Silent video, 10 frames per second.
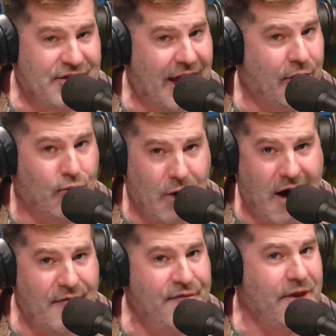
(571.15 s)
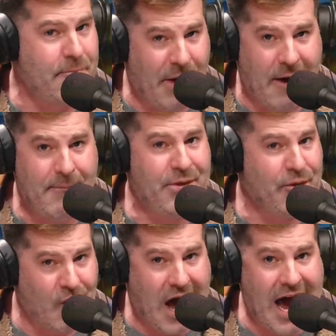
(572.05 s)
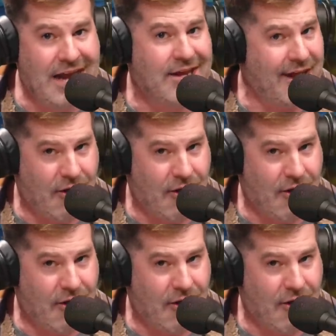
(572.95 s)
he's had a rough and bumpy ride